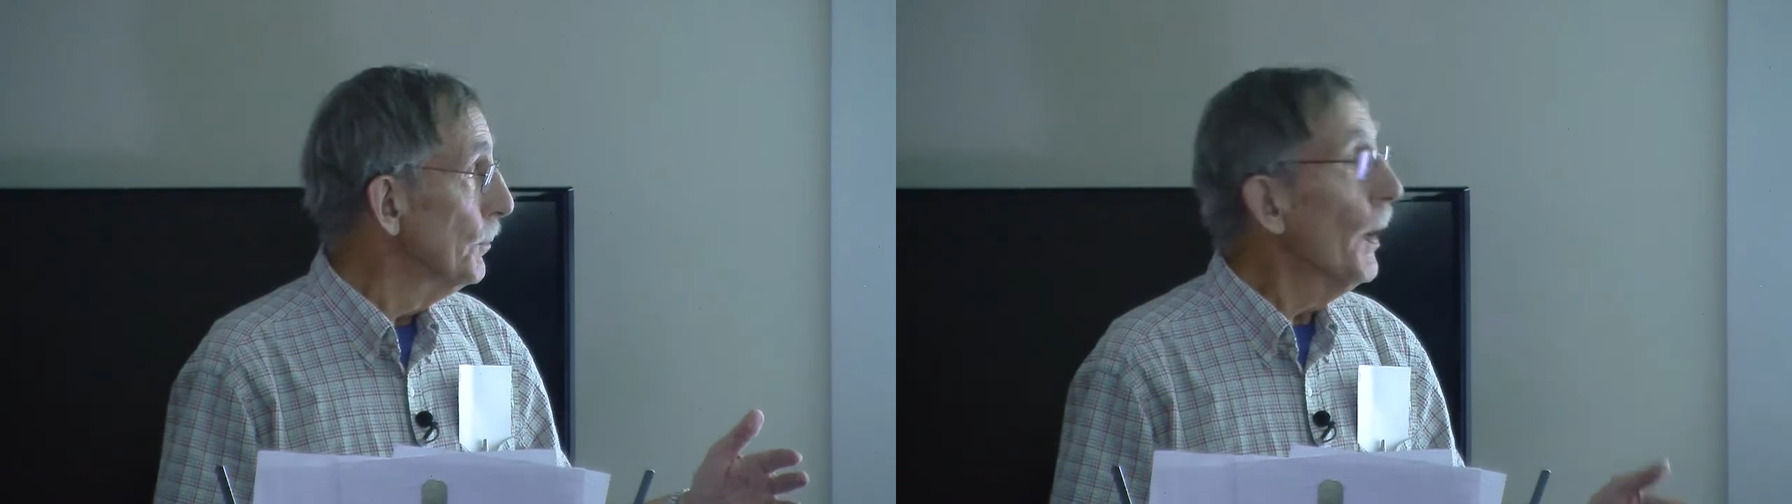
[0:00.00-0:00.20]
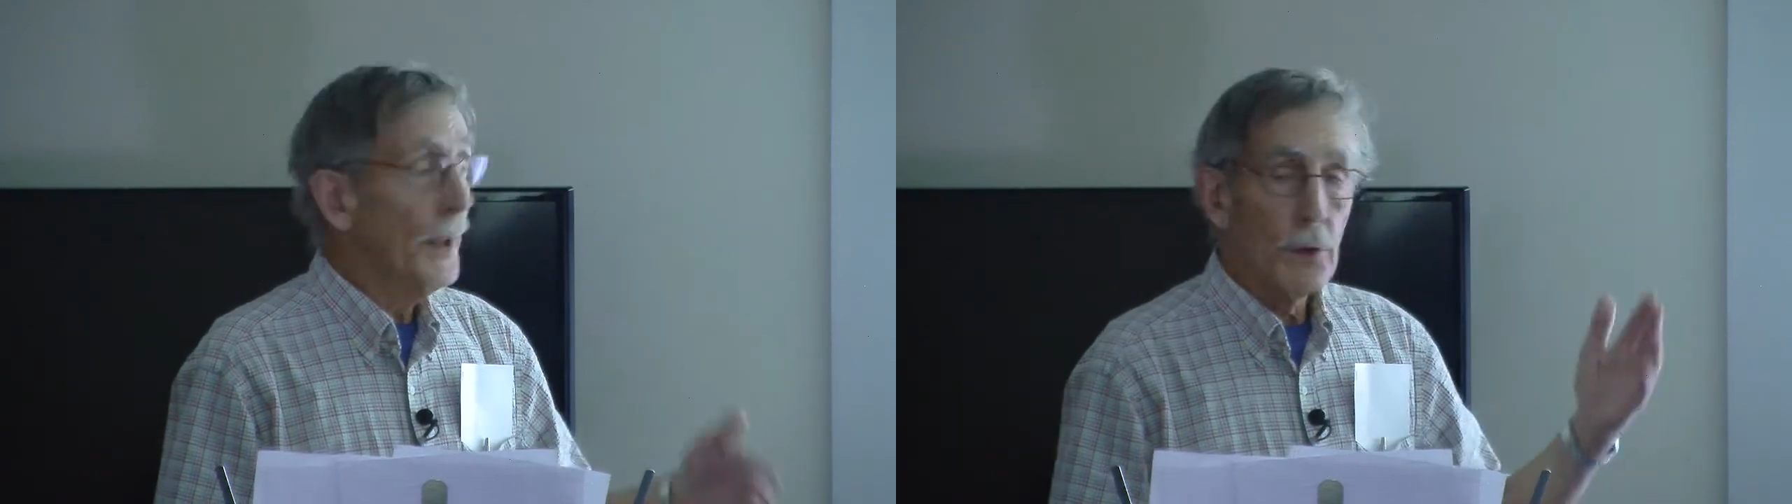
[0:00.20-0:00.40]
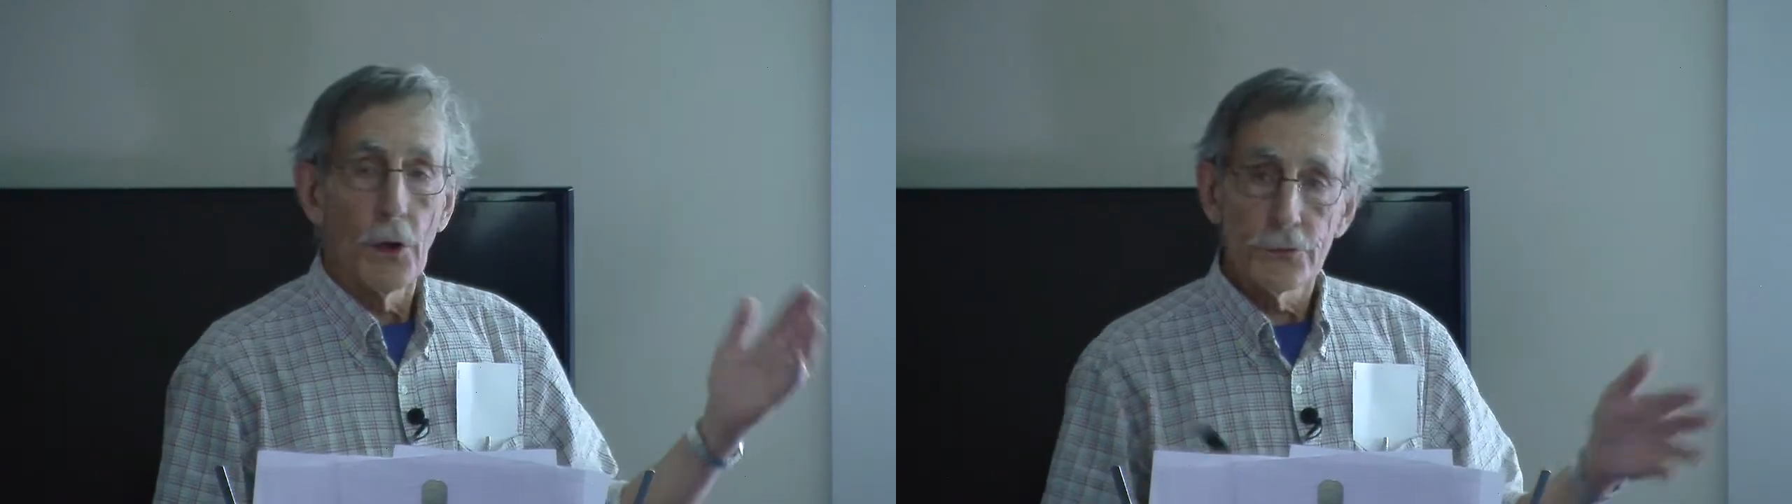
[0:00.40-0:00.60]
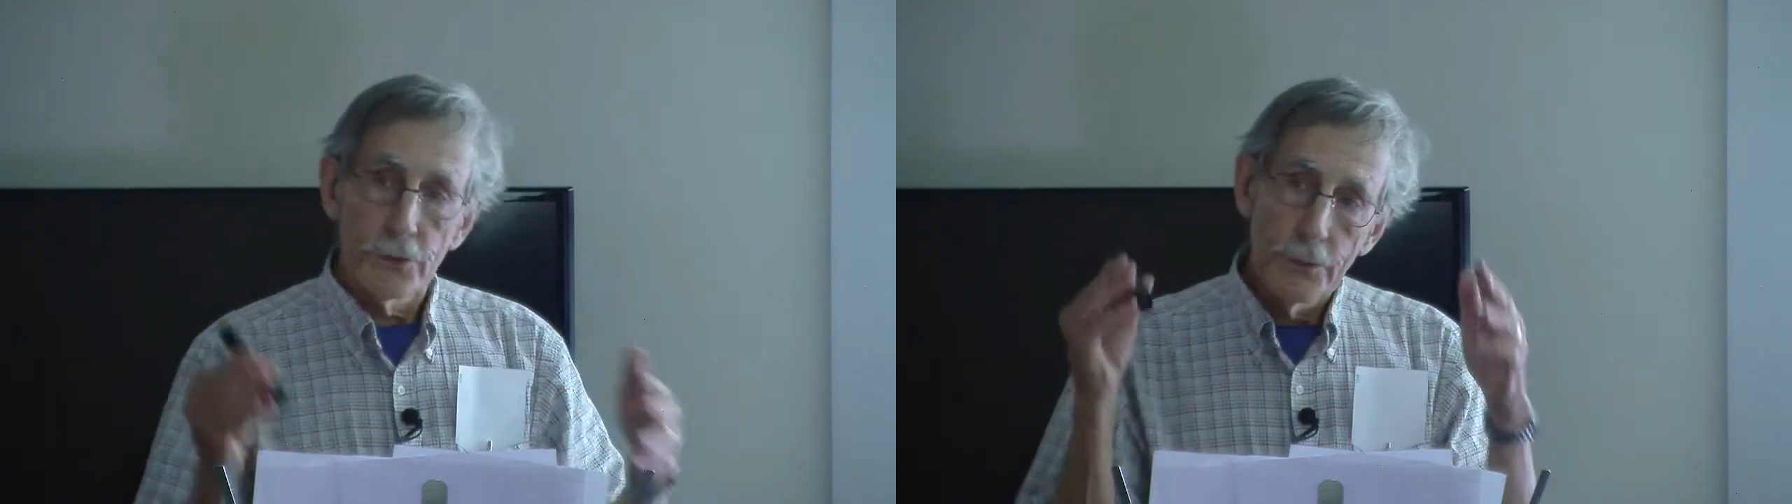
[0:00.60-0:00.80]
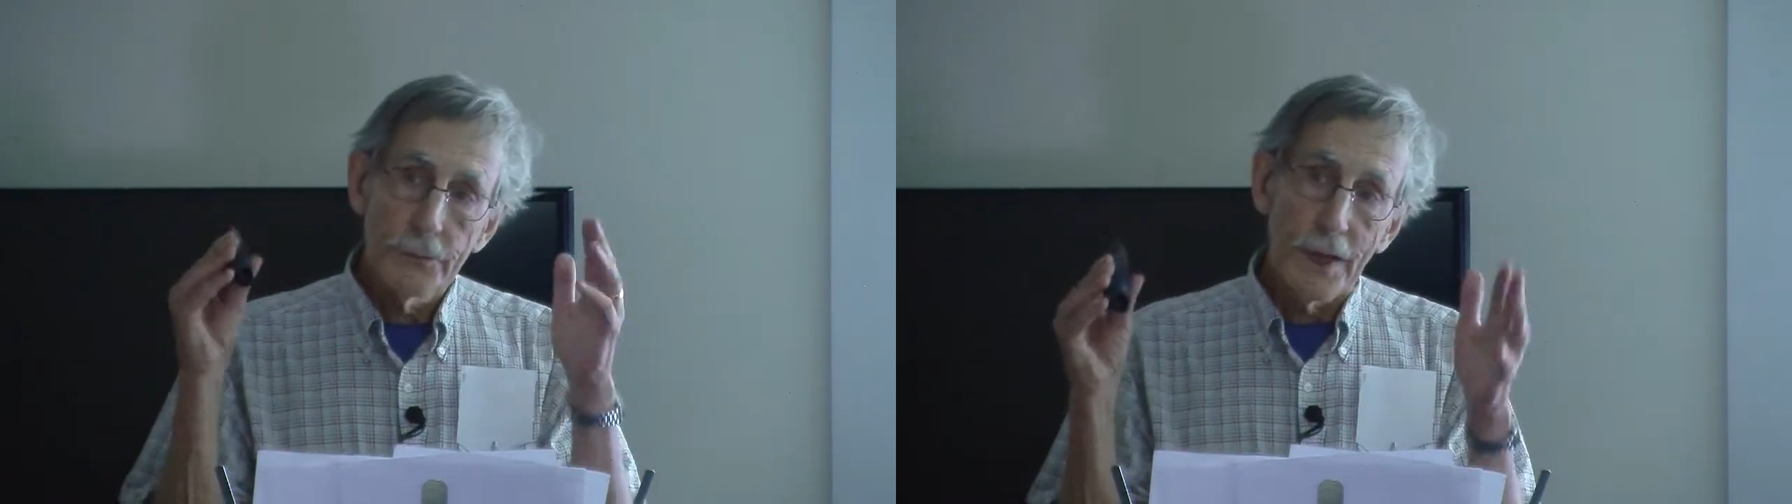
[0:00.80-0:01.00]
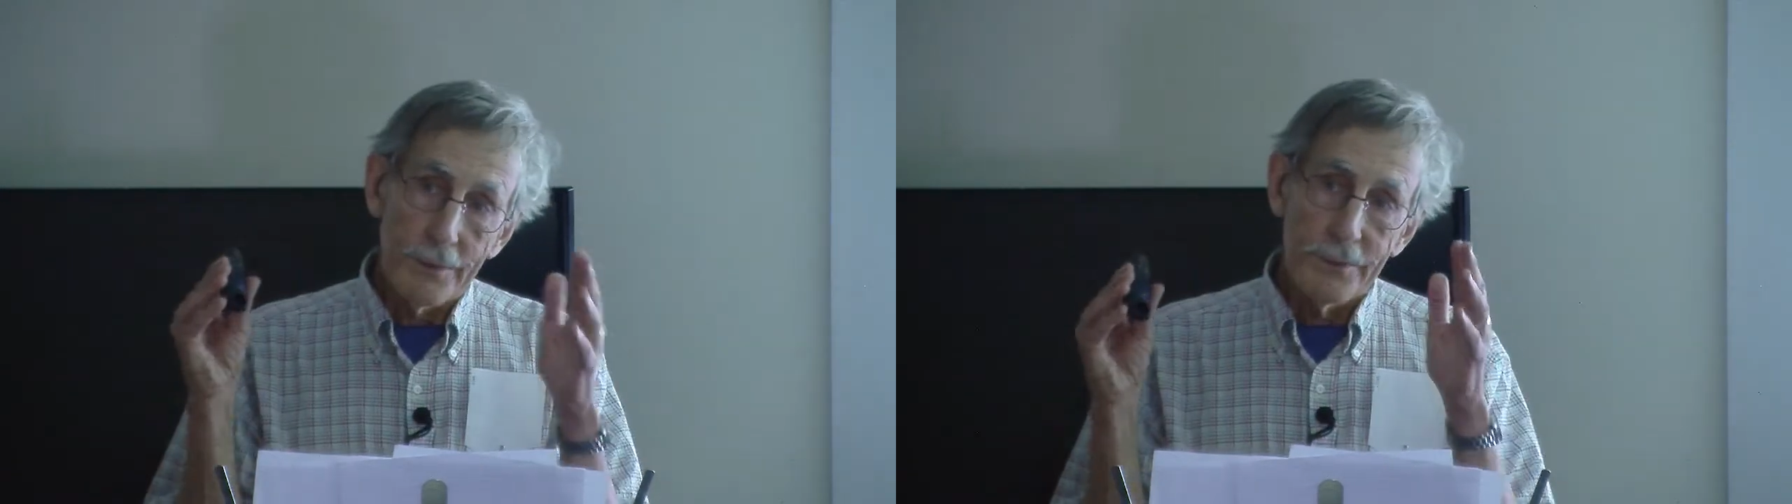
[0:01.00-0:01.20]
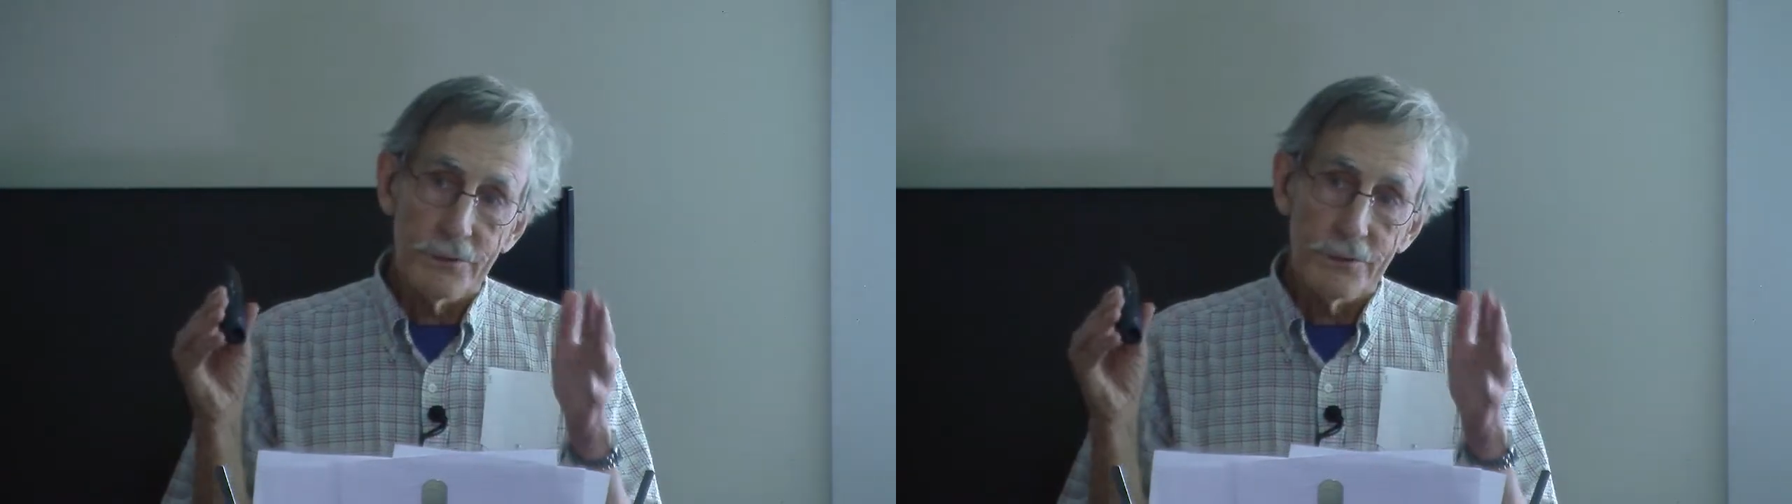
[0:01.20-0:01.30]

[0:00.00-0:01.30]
but also you've got